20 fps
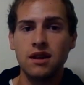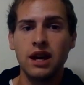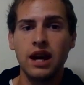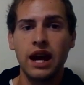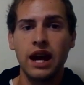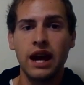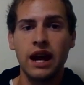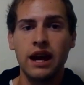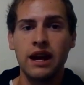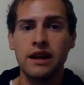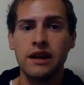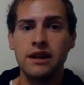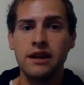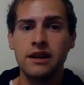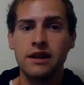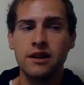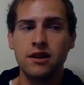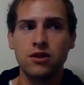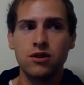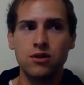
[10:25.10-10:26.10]

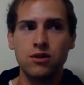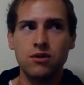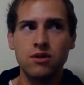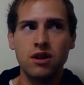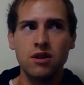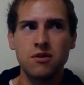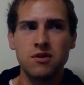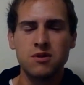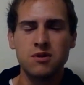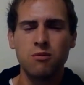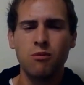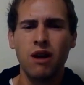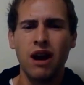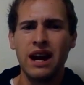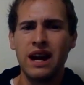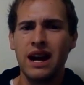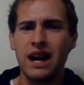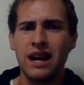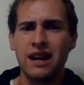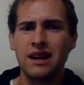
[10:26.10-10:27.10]
And who knows
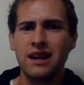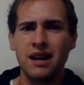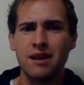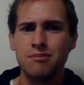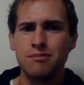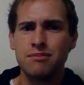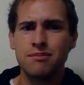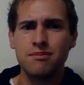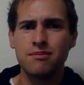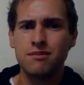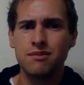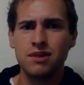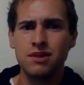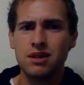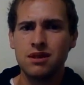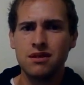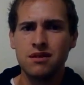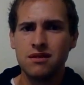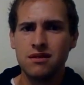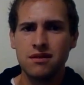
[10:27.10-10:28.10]
why I kept
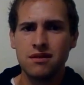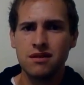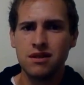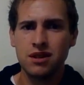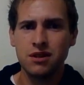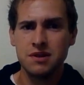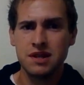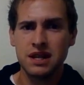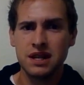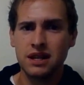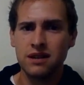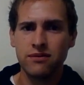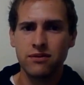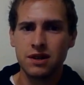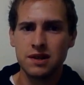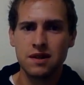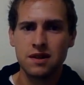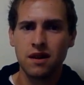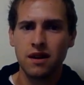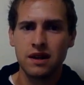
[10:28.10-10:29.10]
using it for
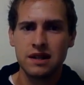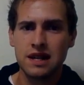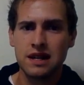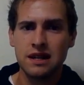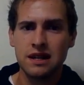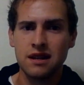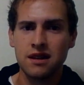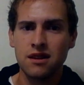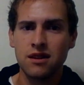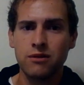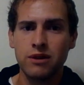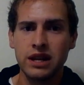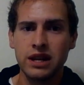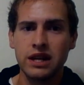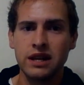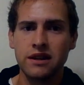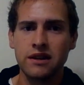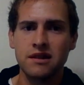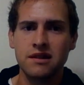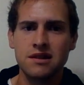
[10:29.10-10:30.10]
as long as I did. 3
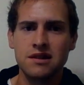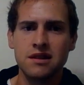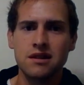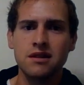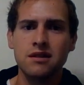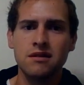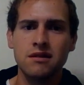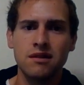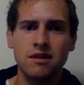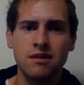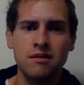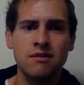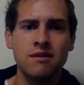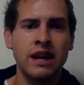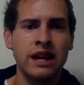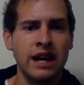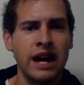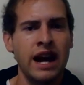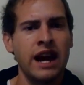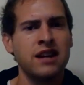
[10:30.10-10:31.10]
years,
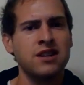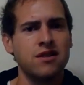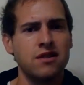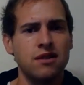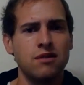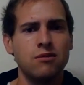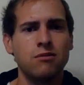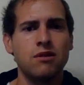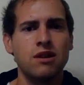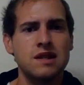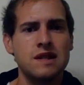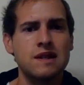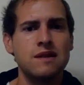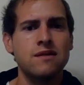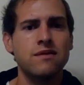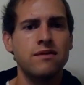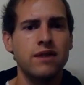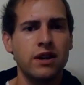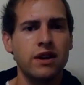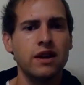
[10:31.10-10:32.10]
it actually was
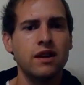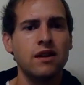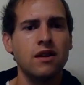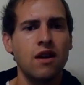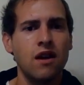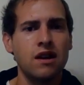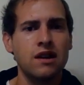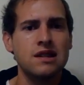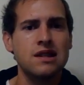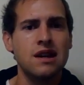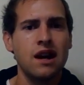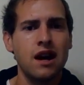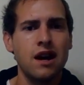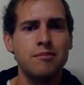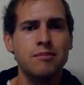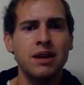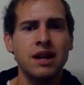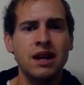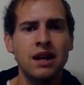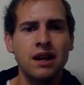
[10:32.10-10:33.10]
a very long time.